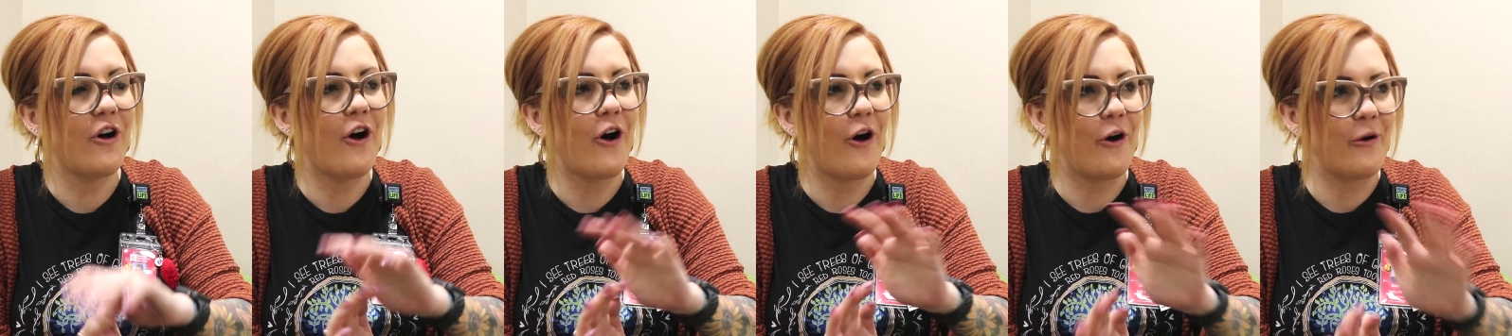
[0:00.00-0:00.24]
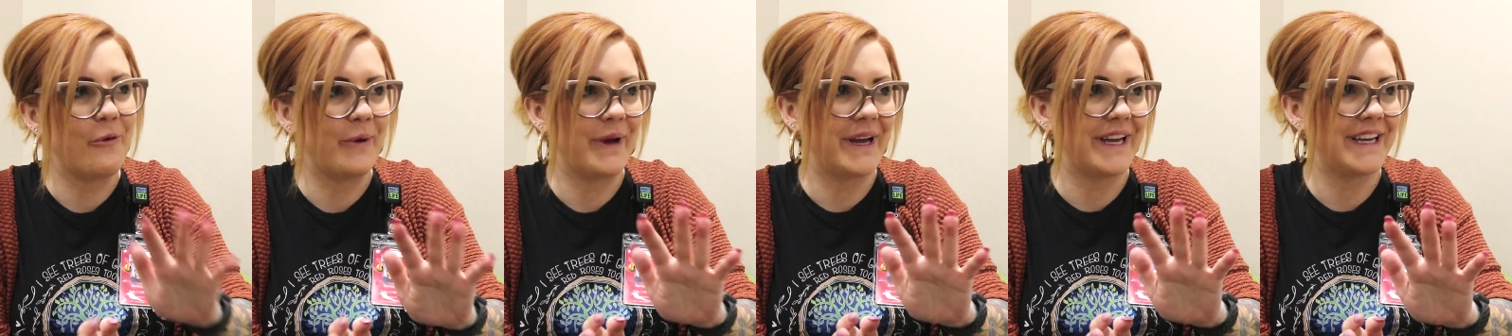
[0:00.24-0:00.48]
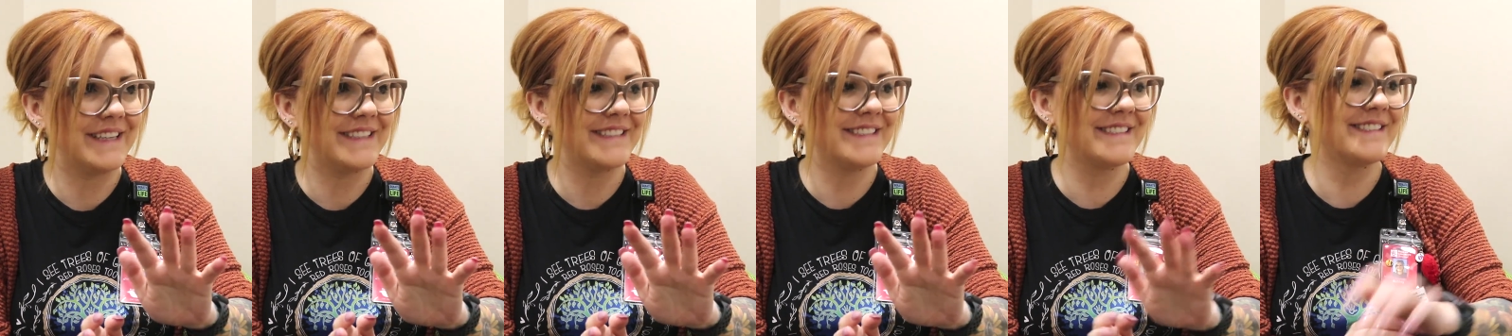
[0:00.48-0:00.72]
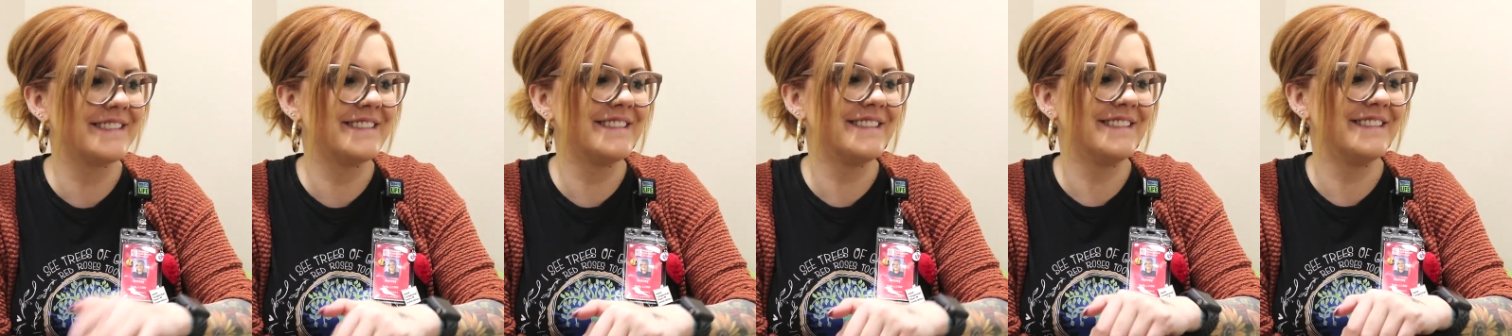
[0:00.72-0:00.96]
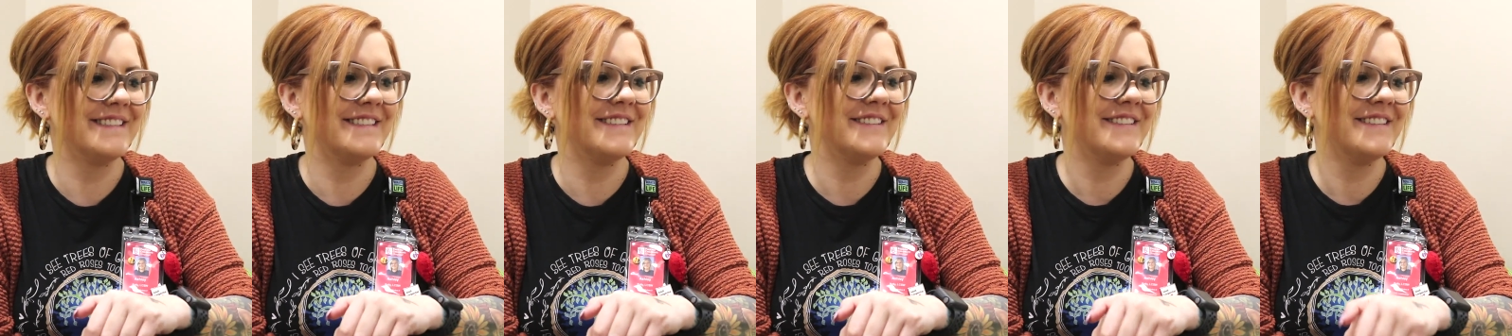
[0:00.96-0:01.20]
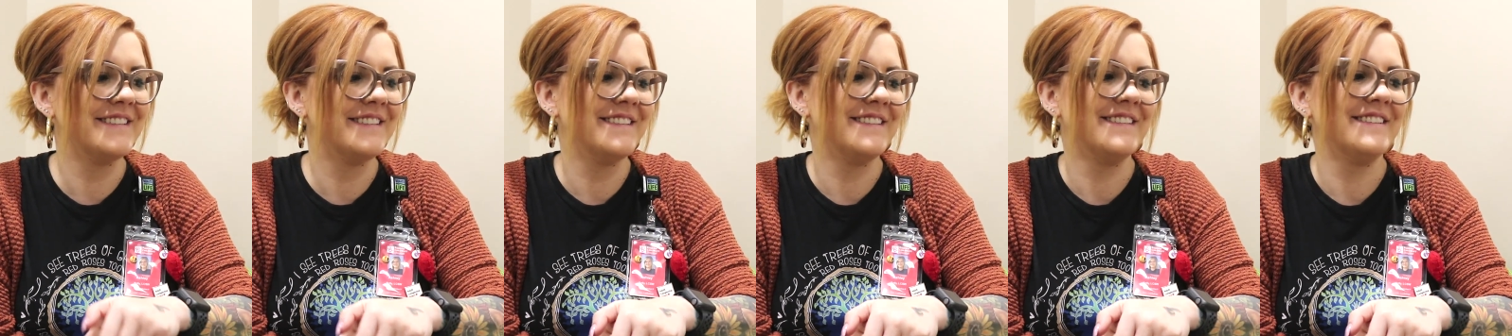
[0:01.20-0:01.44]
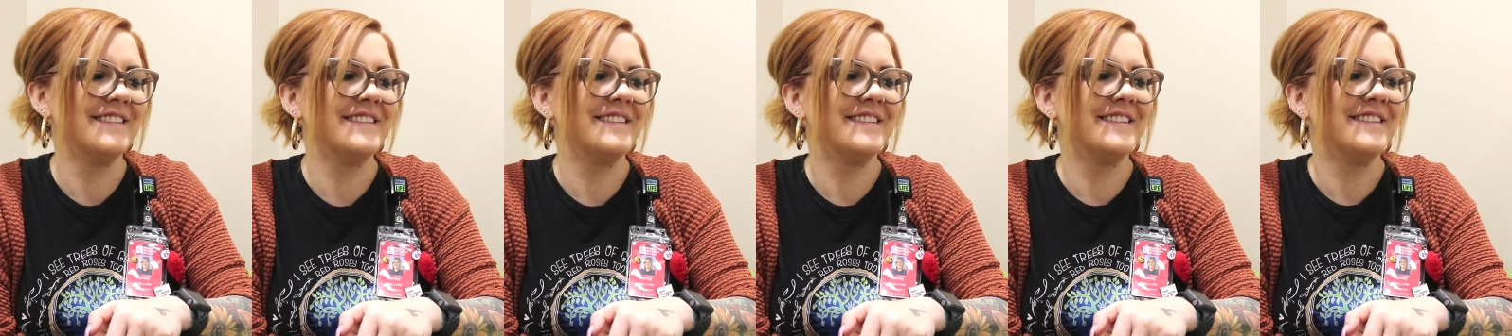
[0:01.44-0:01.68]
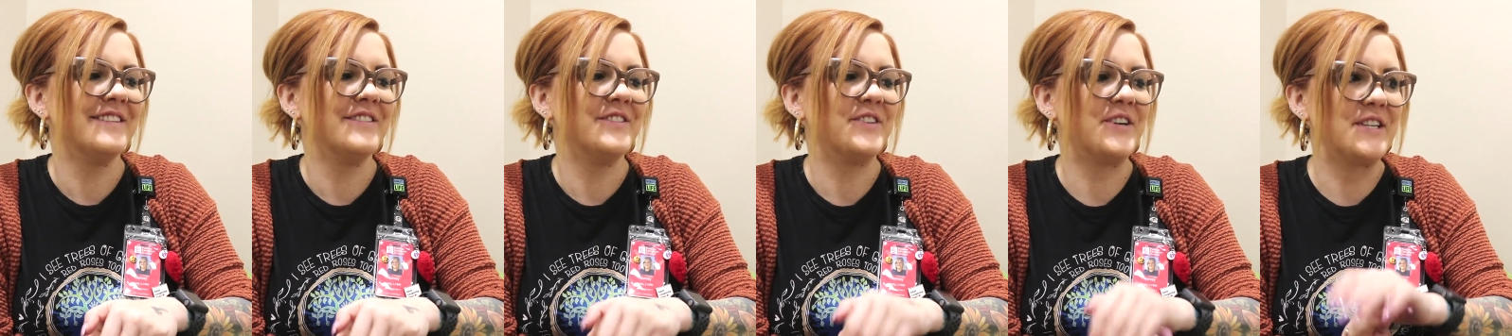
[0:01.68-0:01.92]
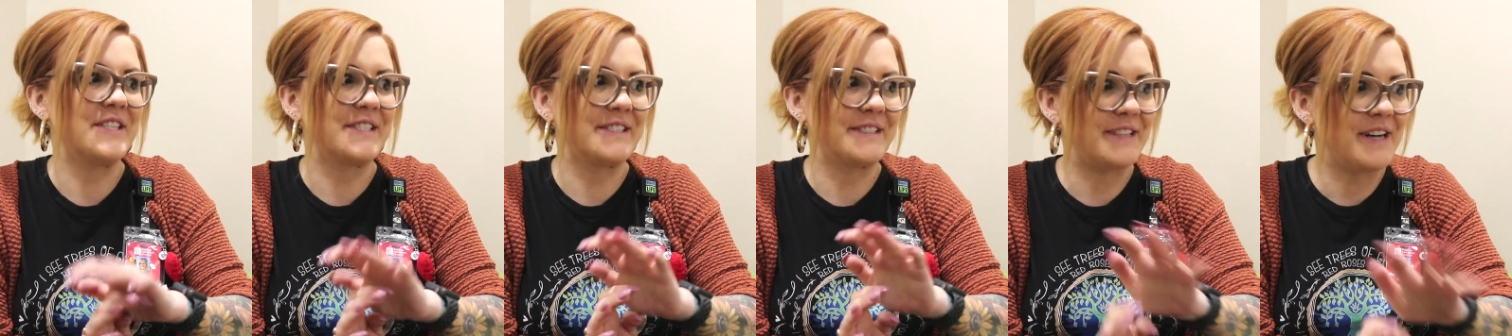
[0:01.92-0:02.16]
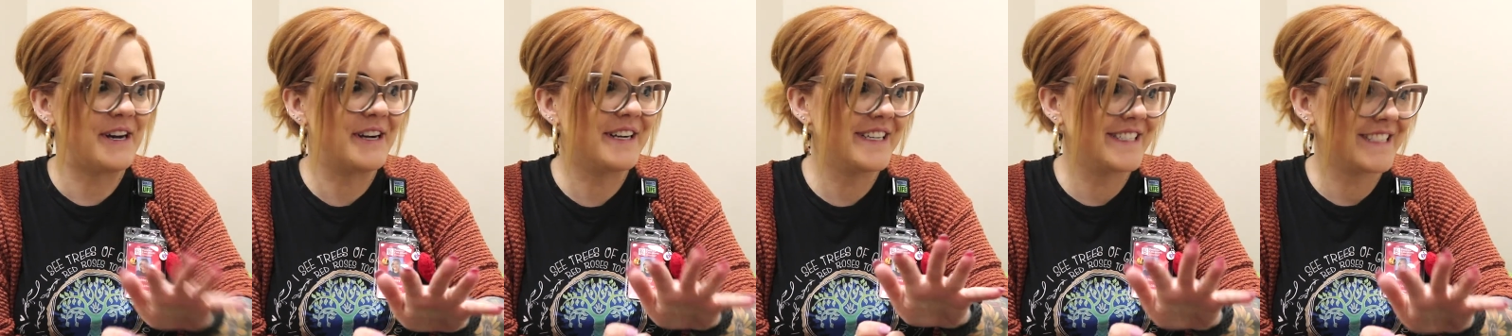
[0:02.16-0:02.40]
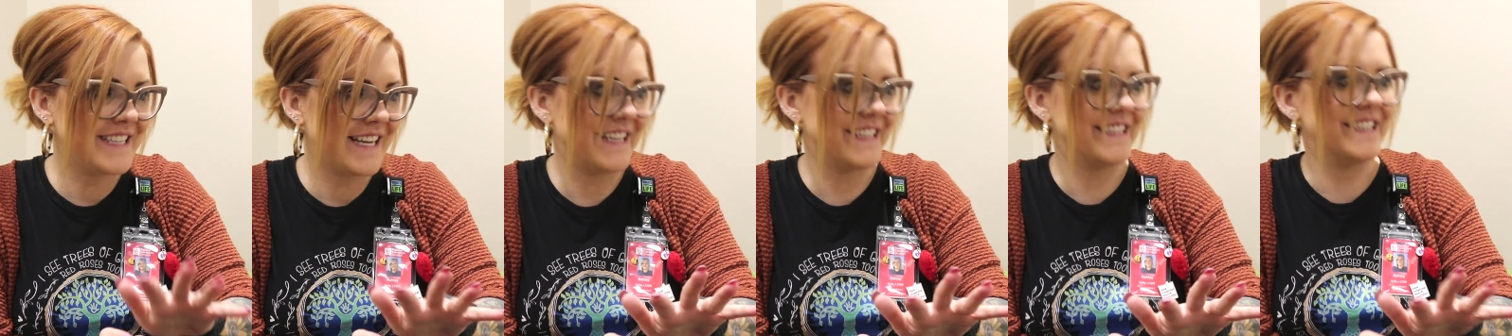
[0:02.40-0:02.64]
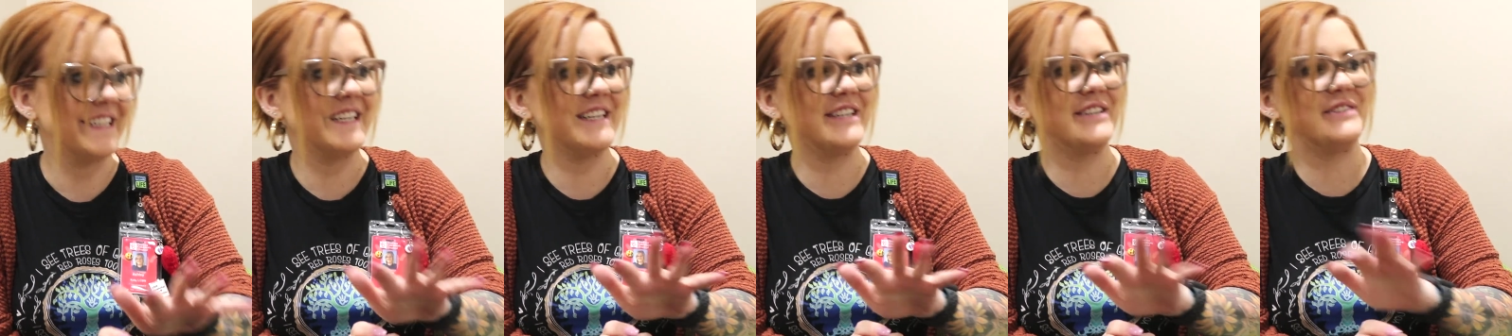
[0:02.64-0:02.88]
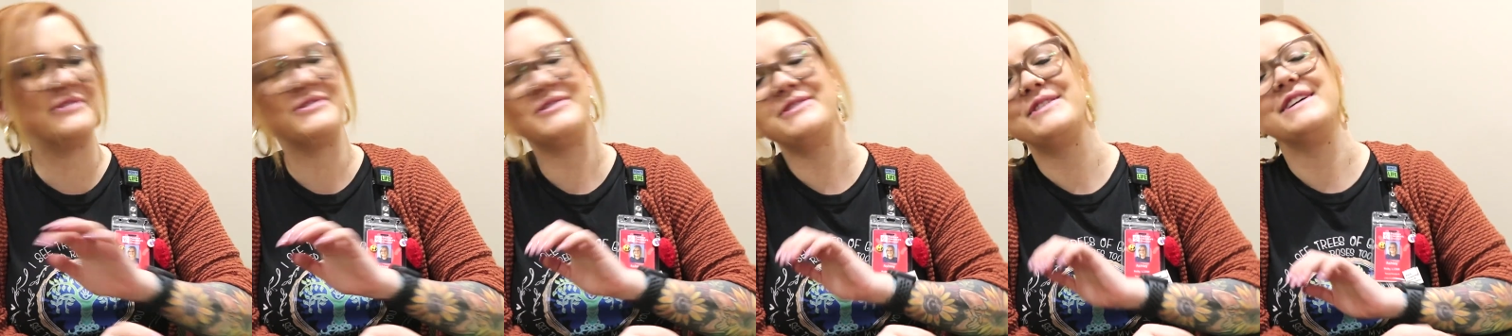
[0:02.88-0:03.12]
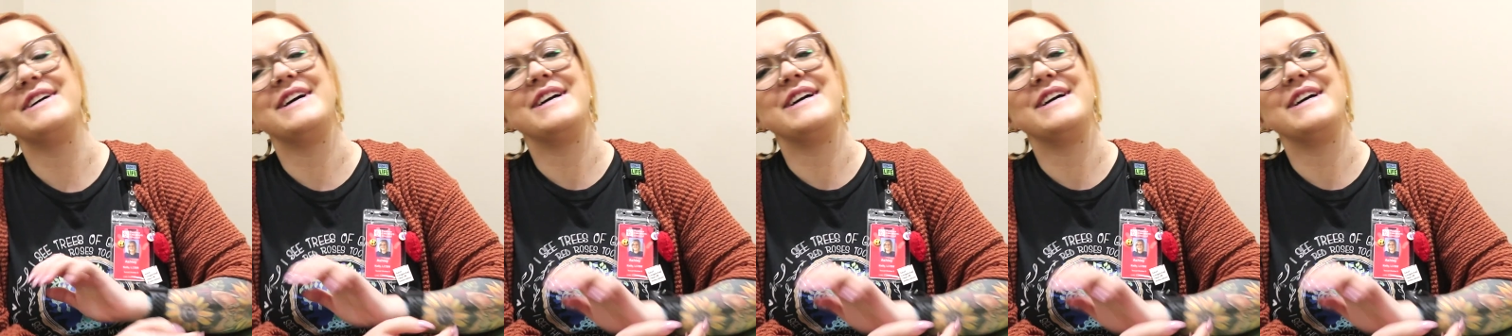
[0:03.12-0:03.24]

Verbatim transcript: always, for as long as I live,